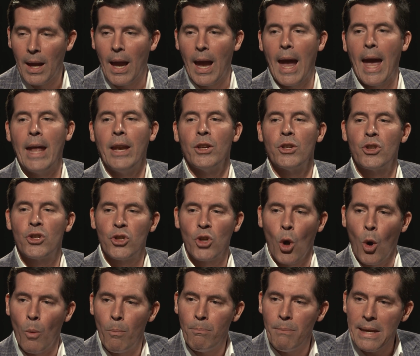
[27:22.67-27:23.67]
and is
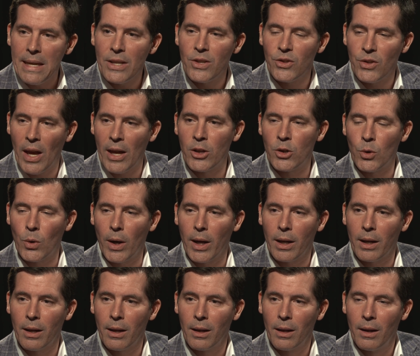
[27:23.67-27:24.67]
so
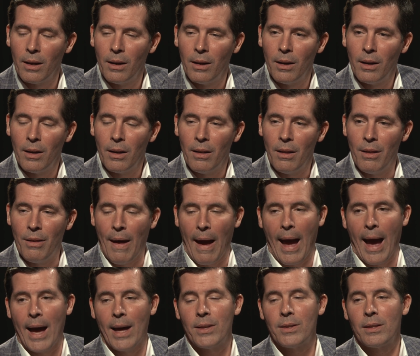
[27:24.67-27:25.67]
me-centric
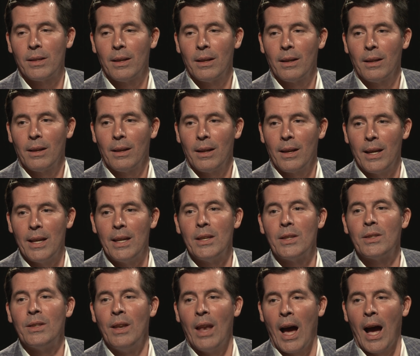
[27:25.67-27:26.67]
that
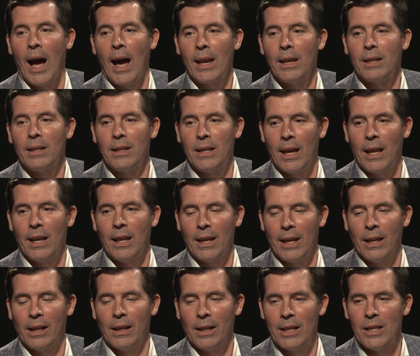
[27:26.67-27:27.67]
he's not going
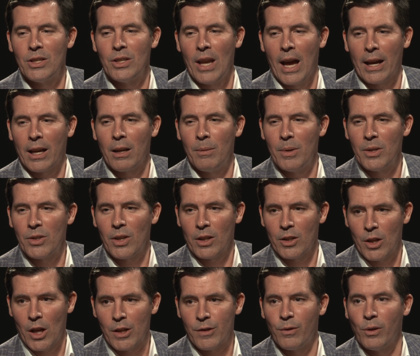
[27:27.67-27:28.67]
to be
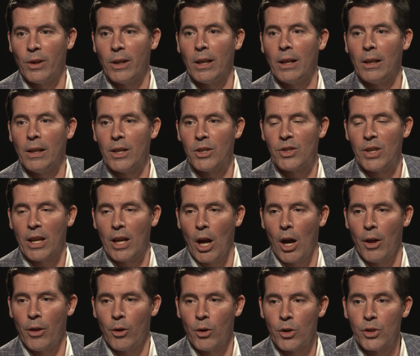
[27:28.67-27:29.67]
successful in enlisting
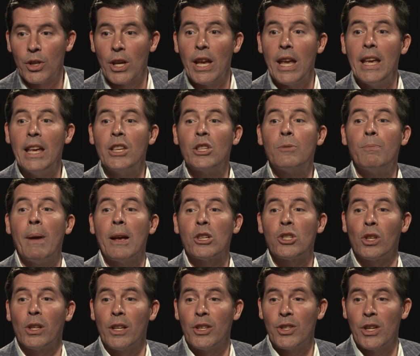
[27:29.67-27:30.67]
others,
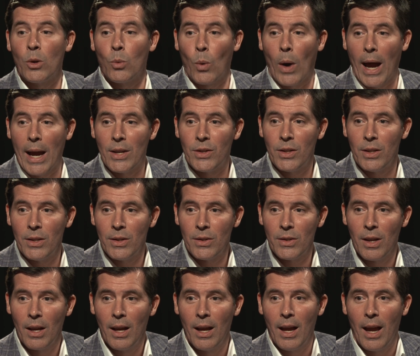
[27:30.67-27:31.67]
especially as he
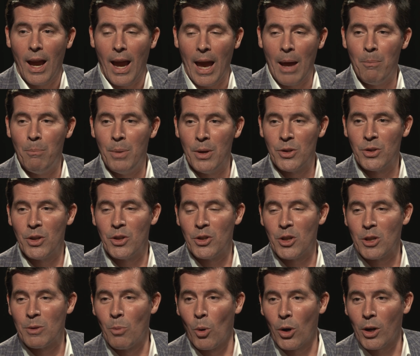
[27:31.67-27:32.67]
rises and business
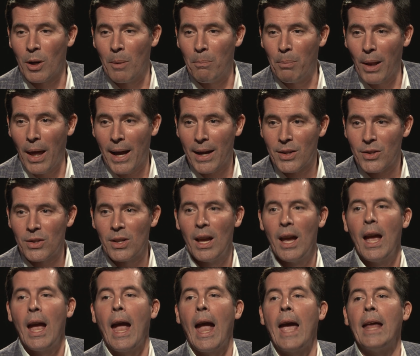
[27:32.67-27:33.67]
is more complex
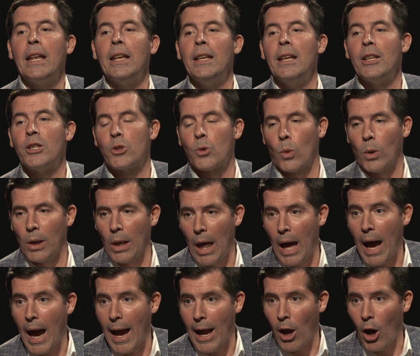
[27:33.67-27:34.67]
and he needs to
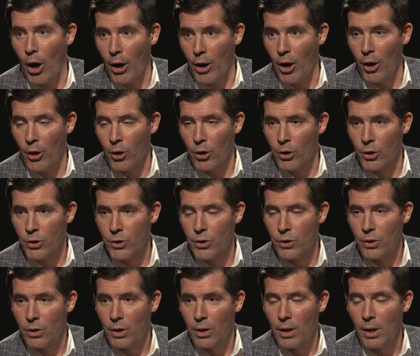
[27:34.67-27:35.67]
rely on
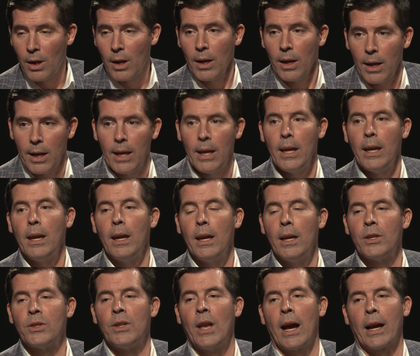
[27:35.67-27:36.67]
others. He
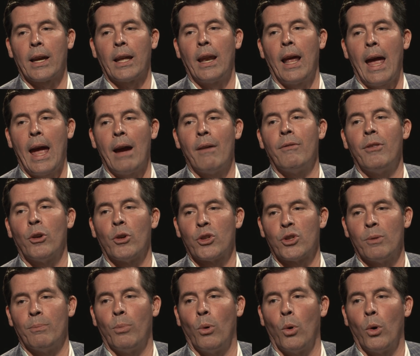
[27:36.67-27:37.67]
is not going to have their
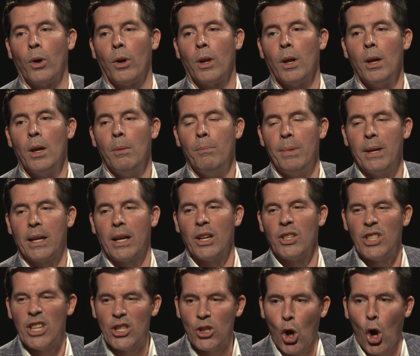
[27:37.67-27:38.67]
support
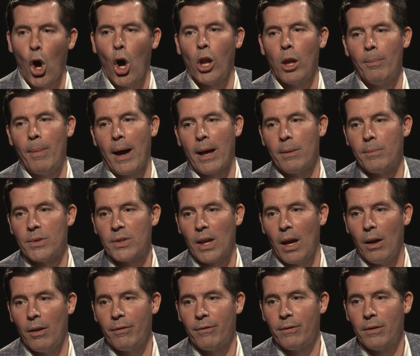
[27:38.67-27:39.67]
because he's all about
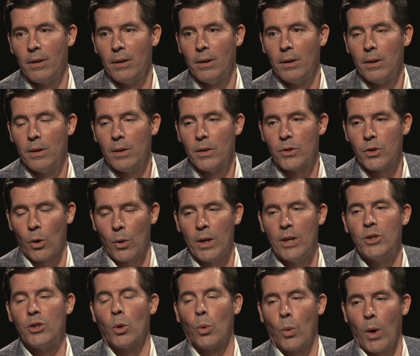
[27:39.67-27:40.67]
himself. So
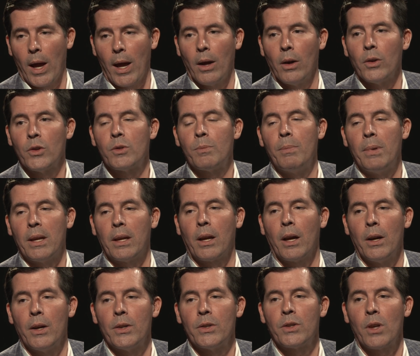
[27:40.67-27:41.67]
he derails
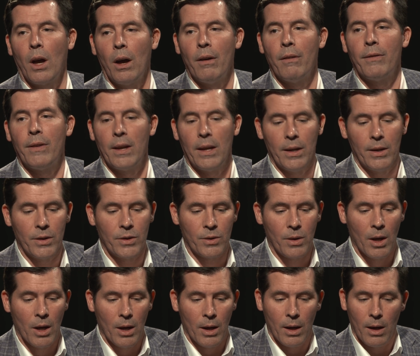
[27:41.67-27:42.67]
because of his
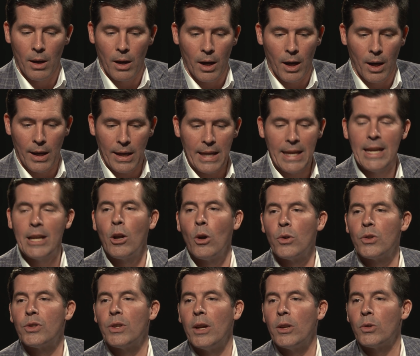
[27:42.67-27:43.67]

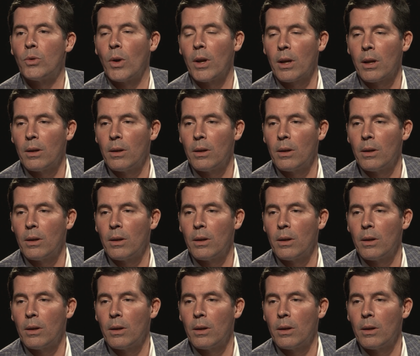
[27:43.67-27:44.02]
egocentric,